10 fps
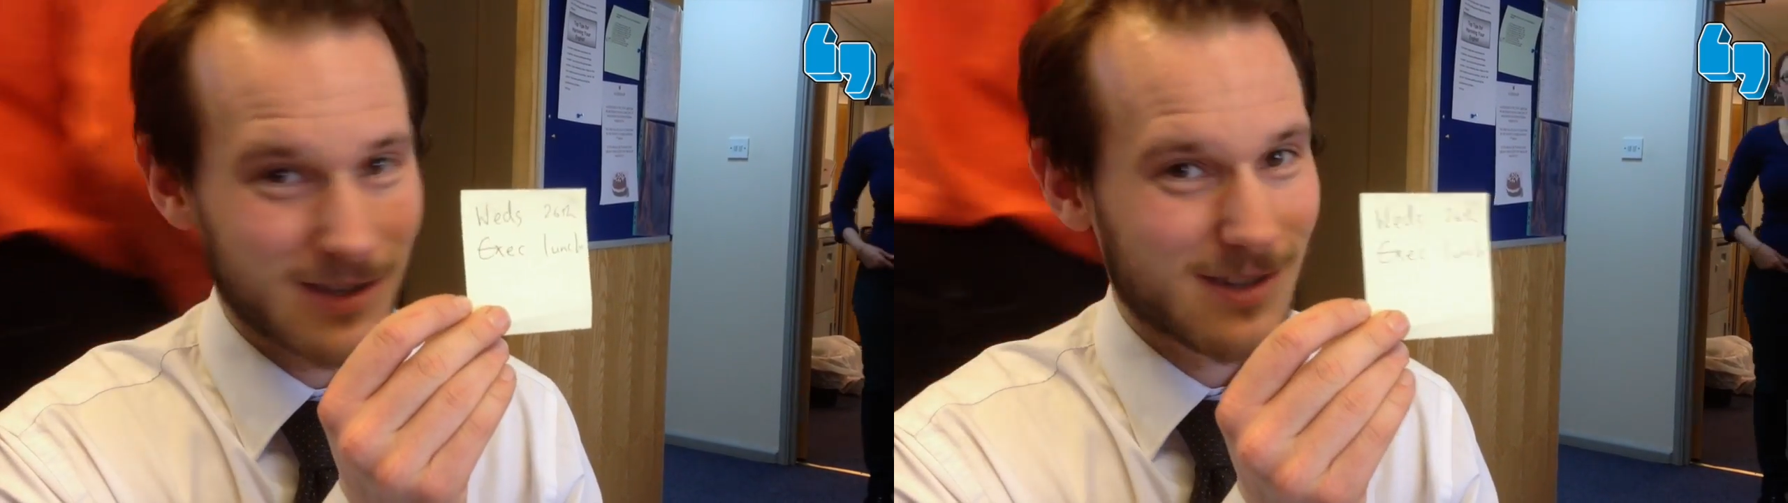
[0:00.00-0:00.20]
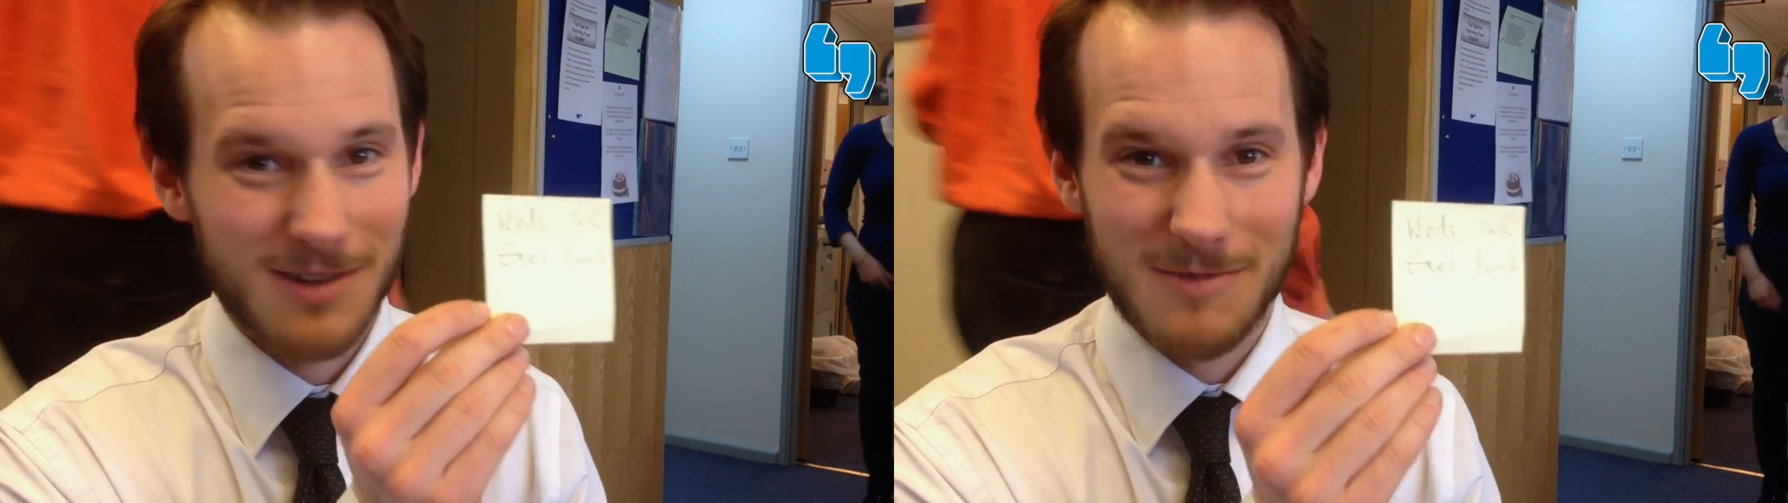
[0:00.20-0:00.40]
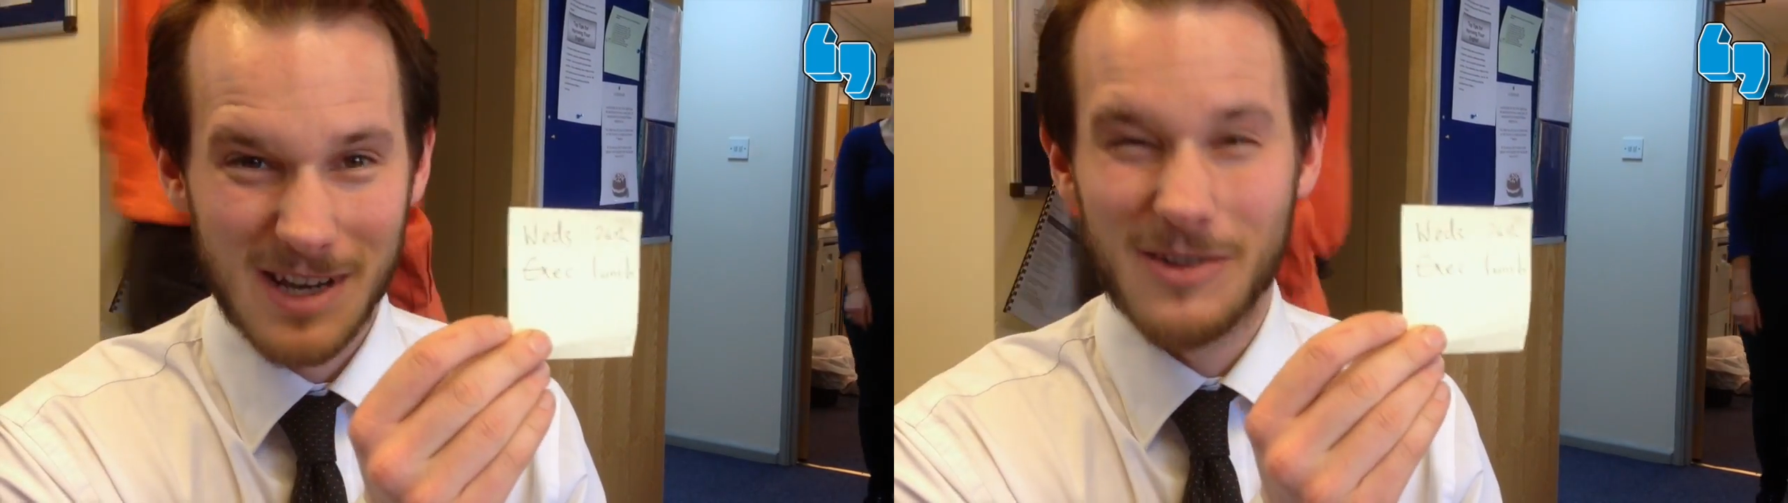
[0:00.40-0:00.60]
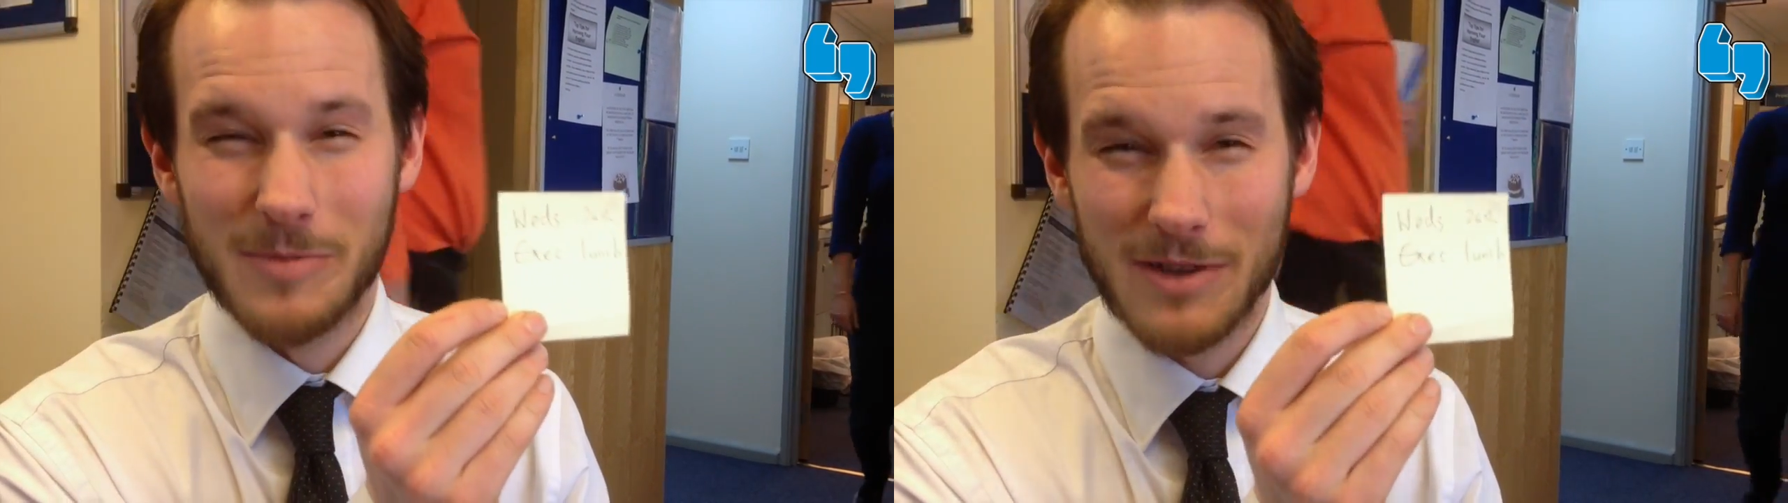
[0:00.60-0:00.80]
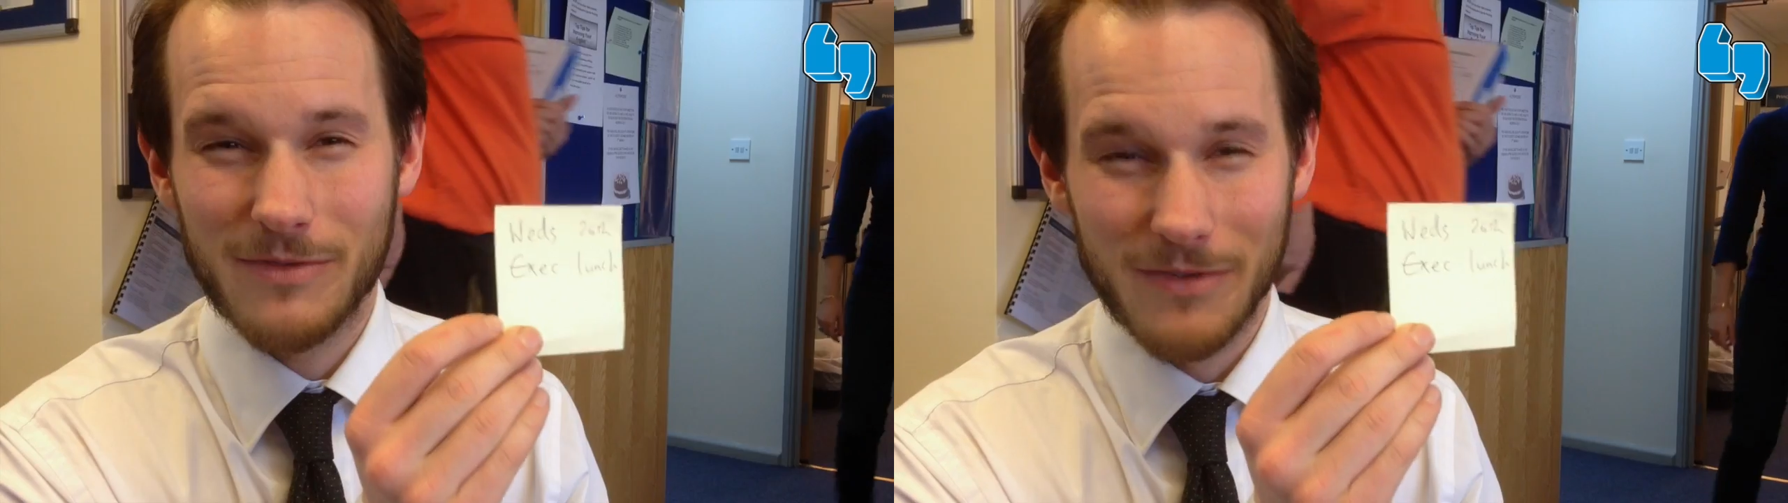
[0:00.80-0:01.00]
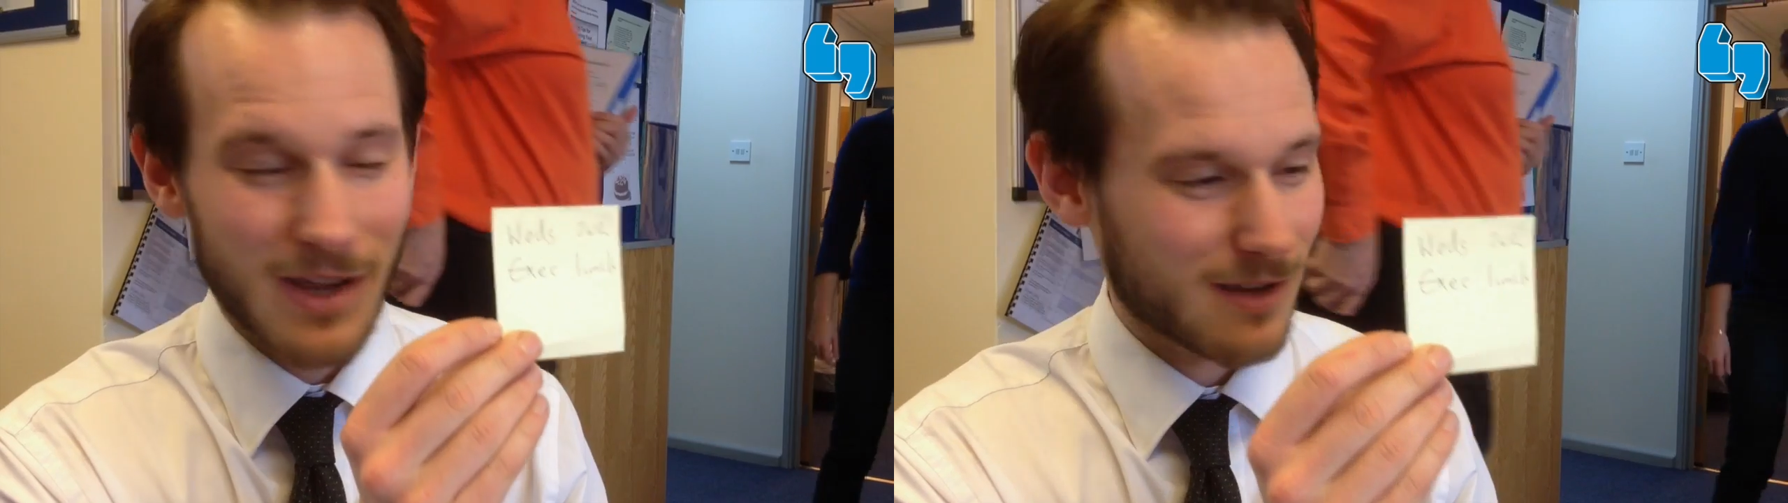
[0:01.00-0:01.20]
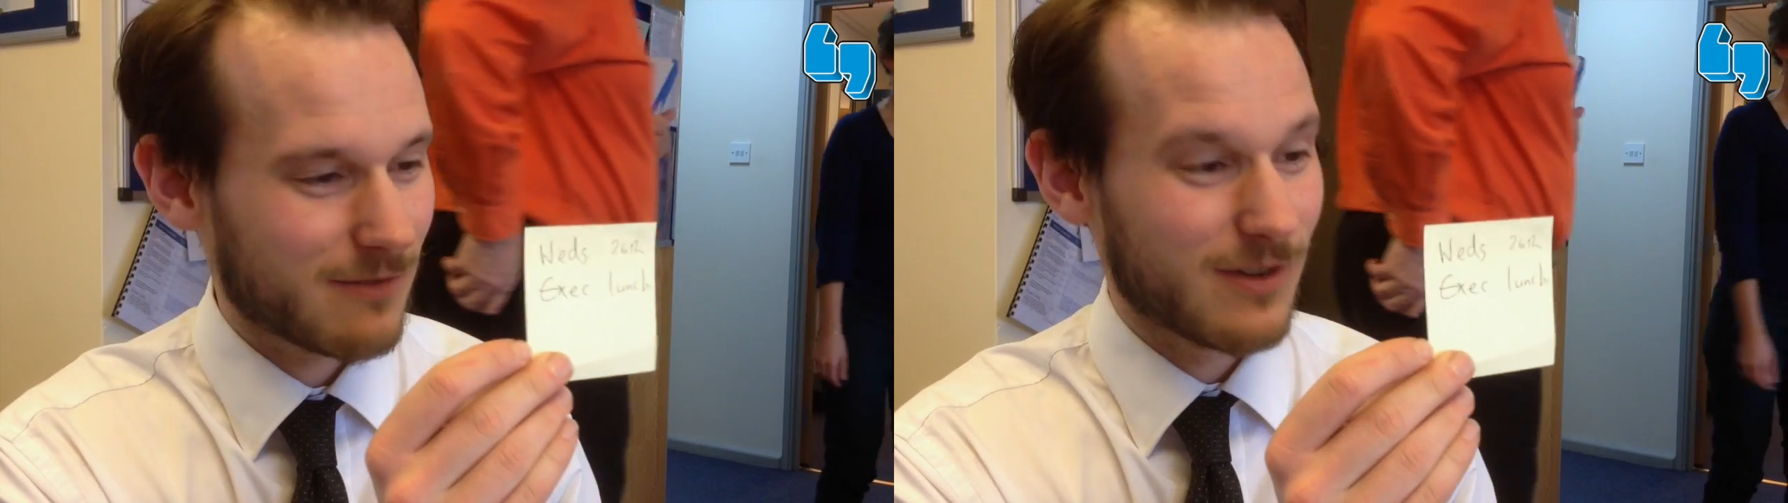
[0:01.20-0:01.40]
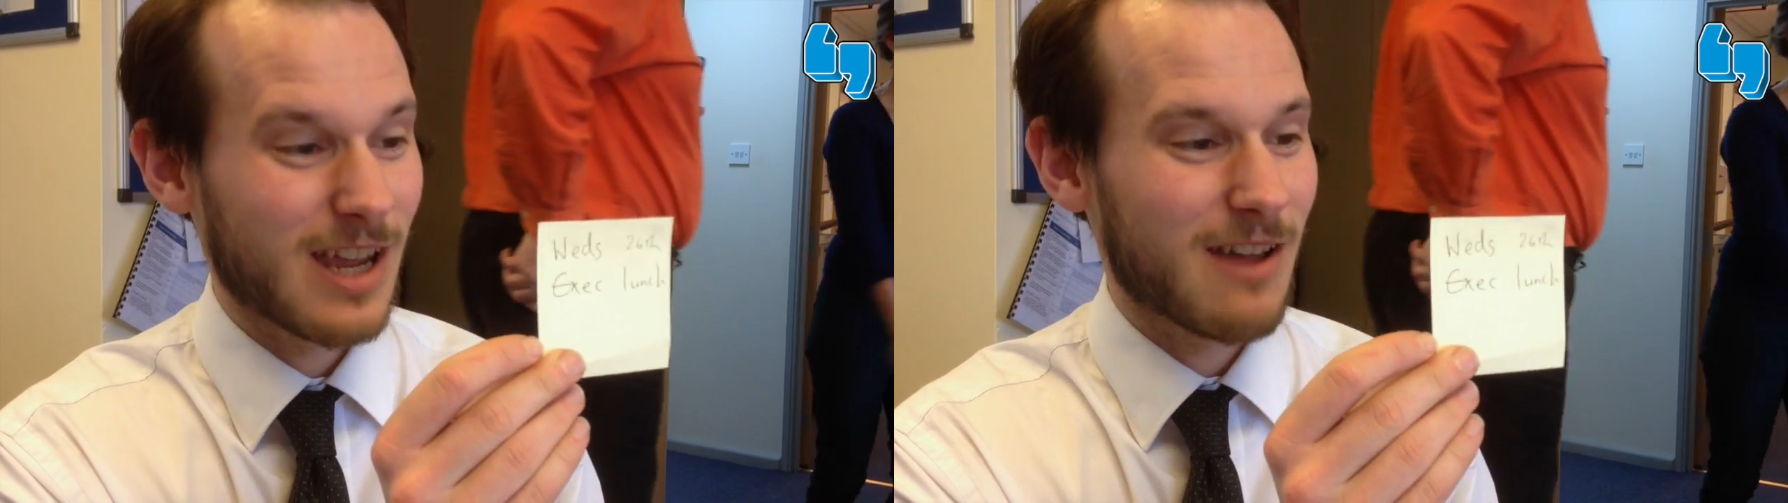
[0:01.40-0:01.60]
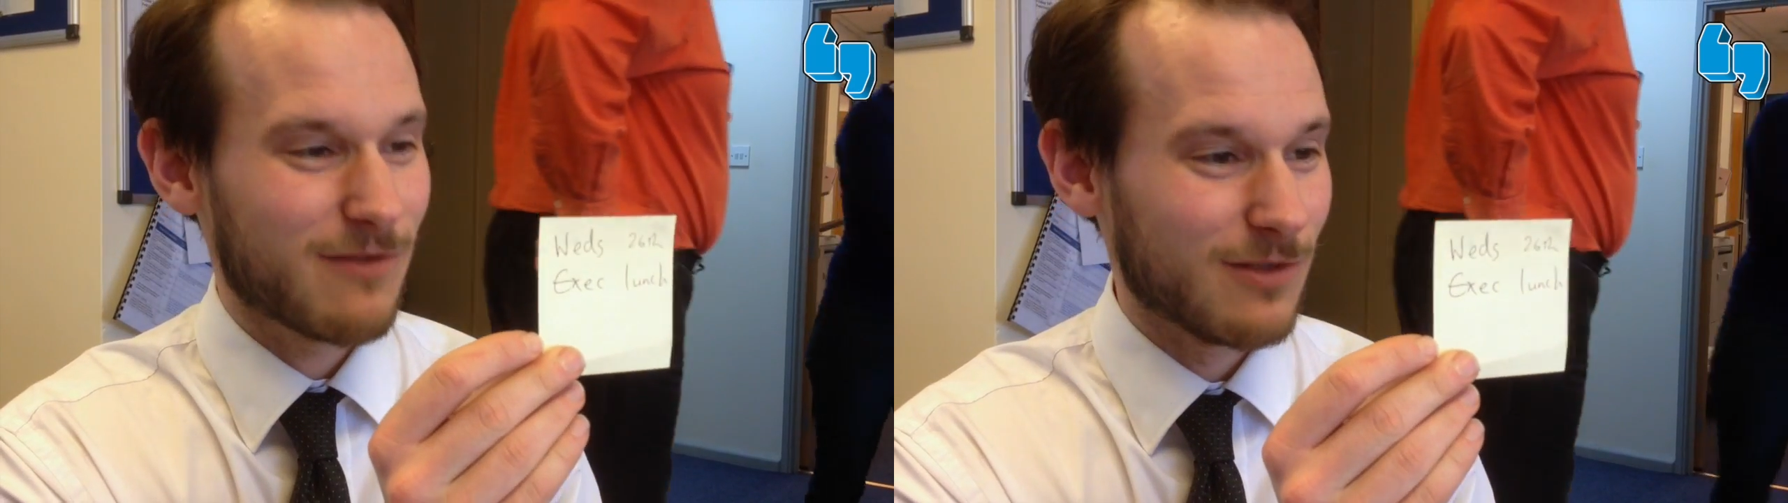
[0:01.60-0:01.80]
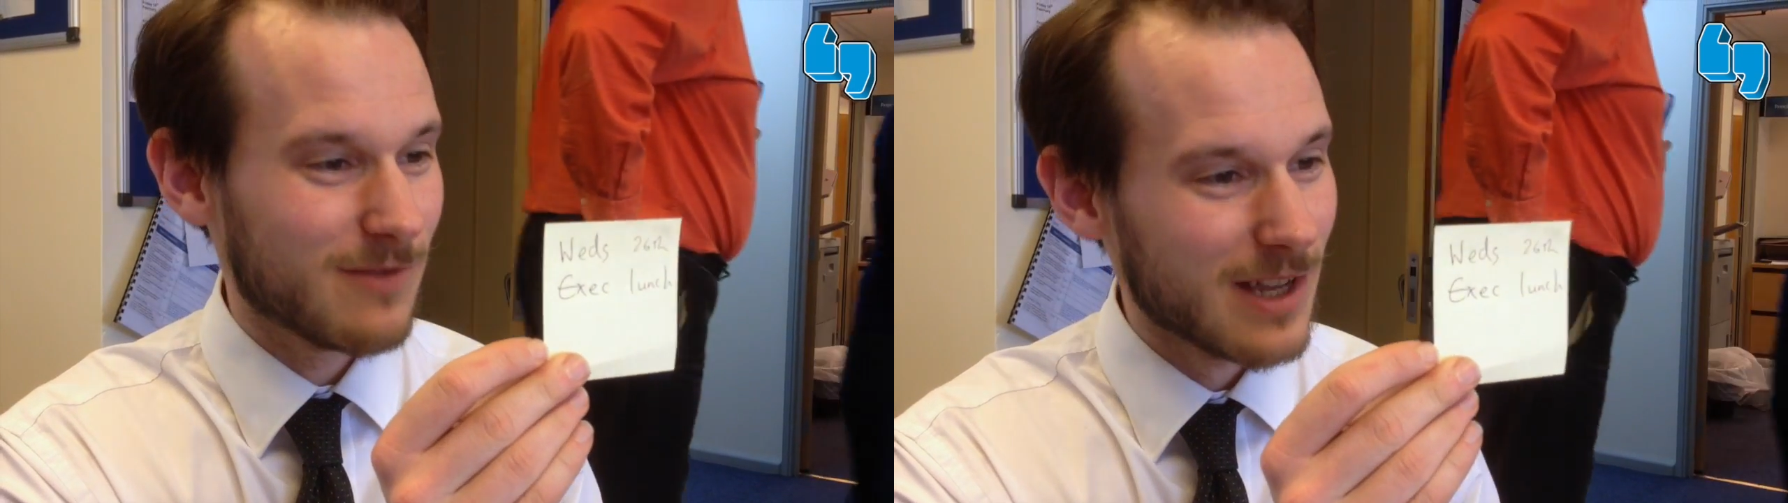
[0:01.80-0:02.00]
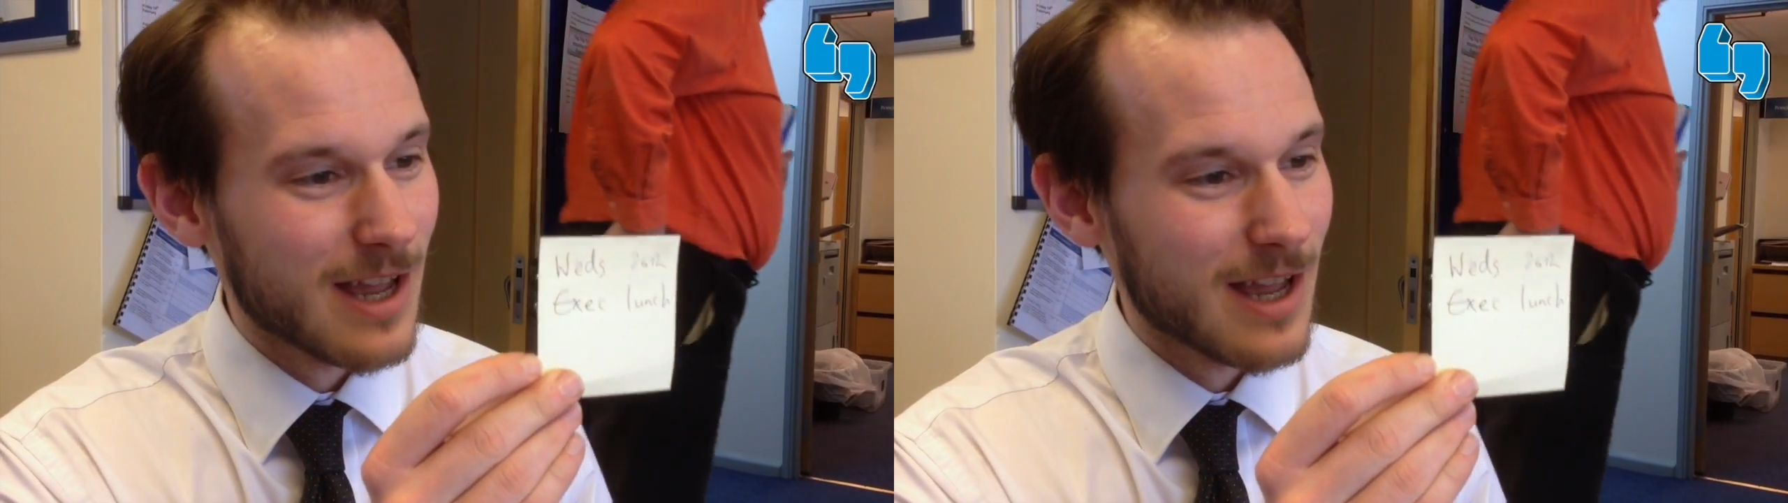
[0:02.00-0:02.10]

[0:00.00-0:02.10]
because I'm a little bit forgetful.